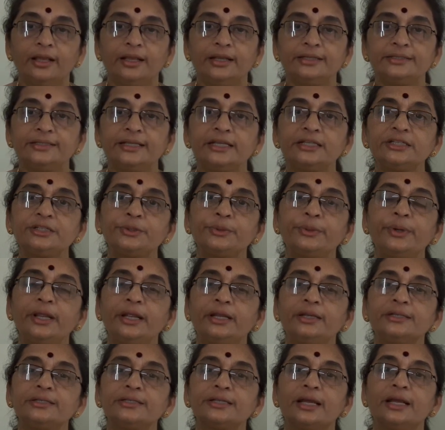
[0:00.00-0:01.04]
See
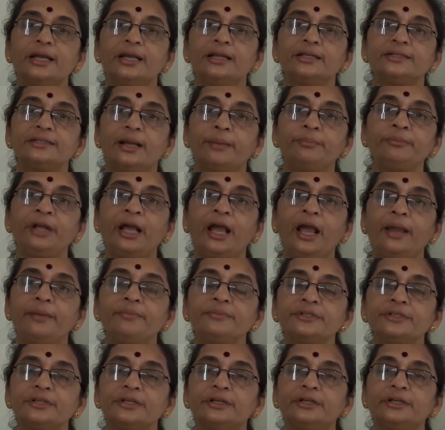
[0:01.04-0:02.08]
students,
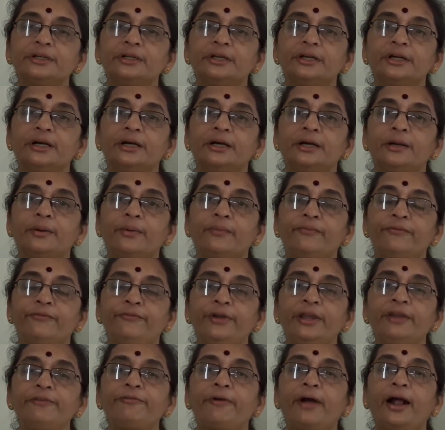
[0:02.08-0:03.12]
sometimes
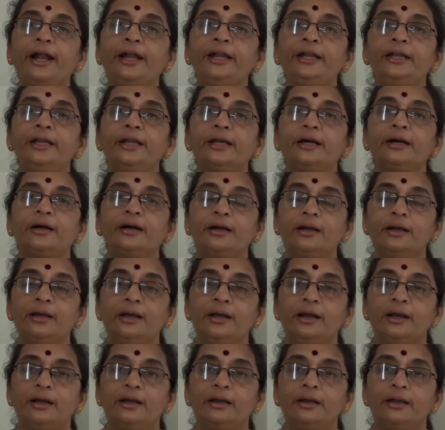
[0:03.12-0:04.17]
we find a
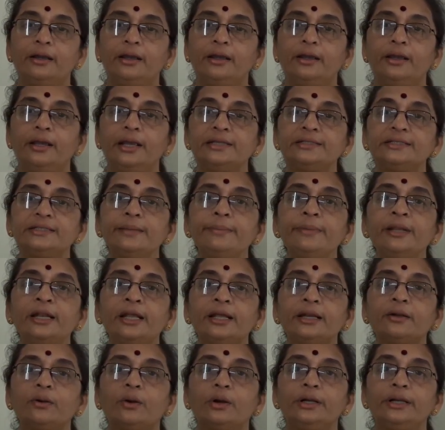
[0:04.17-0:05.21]

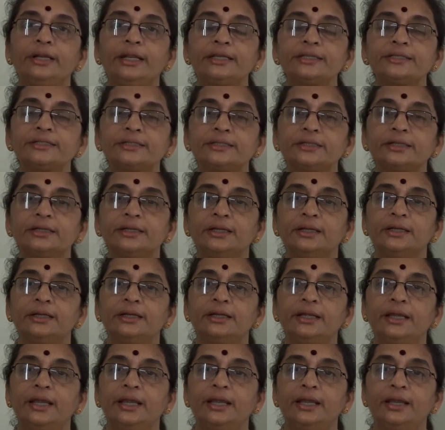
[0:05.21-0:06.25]
similar context,
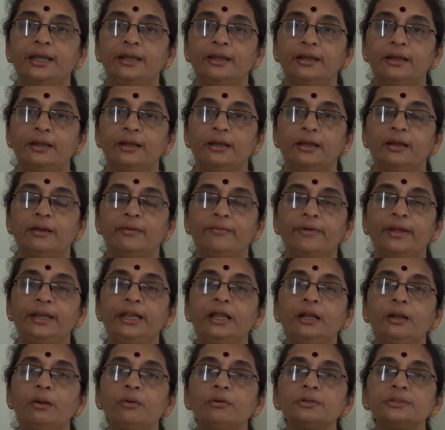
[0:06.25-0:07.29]
a
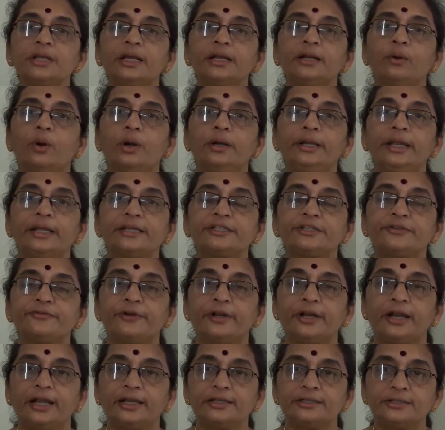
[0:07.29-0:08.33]
very closer context for
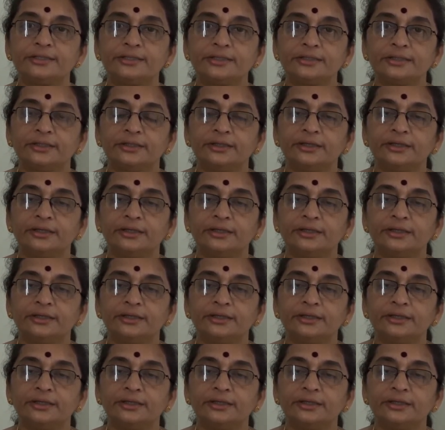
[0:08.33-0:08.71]
us.